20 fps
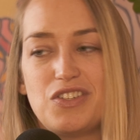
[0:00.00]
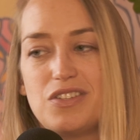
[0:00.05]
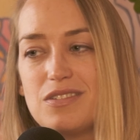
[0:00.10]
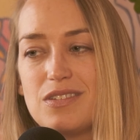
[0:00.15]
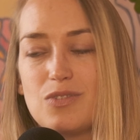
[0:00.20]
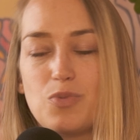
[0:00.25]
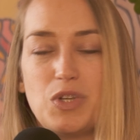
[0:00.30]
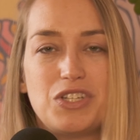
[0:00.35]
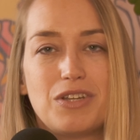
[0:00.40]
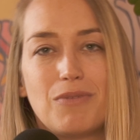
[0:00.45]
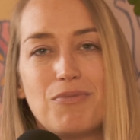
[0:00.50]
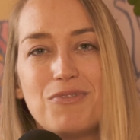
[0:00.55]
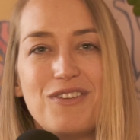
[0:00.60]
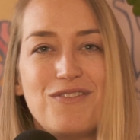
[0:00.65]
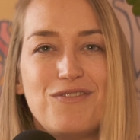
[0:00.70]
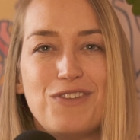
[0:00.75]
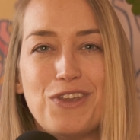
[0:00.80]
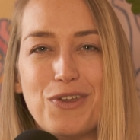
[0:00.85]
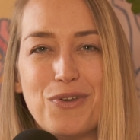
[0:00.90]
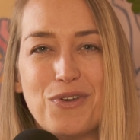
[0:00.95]
switch up the
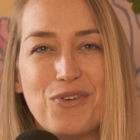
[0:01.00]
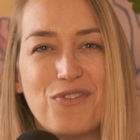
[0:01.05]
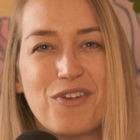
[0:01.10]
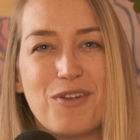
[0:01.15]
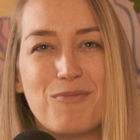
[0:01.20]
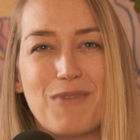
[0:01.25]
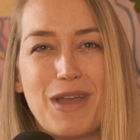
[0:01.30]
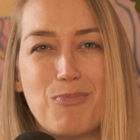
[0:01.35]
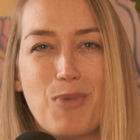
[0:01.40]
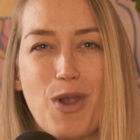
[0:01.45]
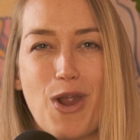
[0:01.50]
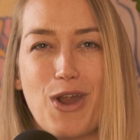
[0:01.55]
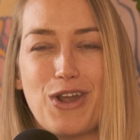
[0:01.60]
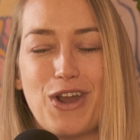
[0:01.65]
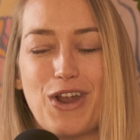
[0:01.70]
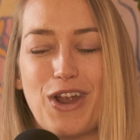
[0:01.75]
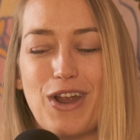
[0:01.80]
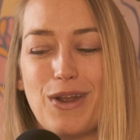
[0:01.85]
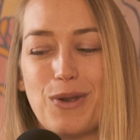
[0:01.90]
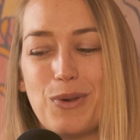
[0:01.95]
view for my
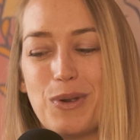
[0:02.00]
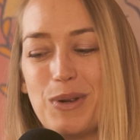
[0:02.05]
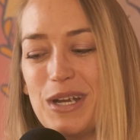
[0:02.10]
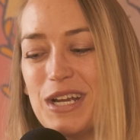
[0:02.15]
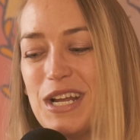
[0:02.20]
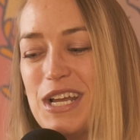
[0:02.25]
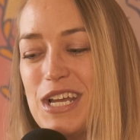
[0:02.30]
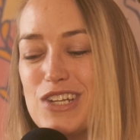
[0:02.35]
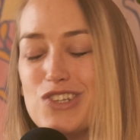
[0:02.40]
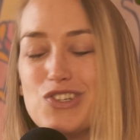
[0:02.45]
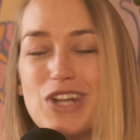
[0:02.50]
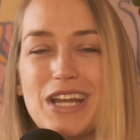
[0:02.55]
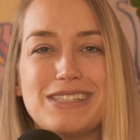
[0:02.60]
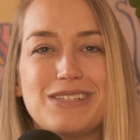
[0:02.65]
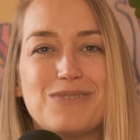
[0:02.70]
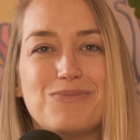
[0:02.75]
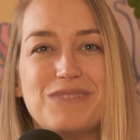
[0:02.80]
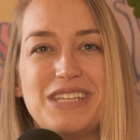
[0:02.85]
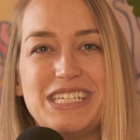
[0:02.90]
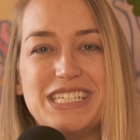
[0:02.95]
partner or try
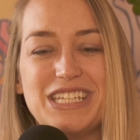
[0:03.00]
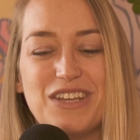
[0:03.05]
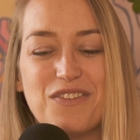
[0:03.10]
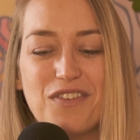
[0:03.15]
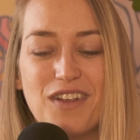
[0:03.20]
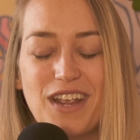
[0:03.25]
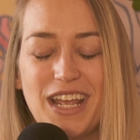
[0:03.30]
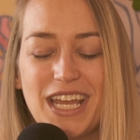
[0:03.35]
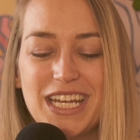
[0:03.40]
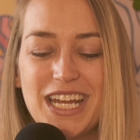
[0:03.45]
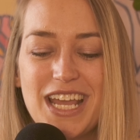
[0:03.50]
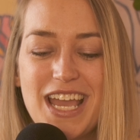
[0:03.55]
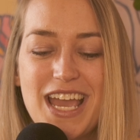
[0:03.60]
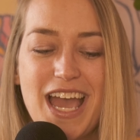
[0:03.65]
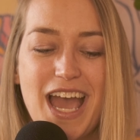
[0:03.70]
something different,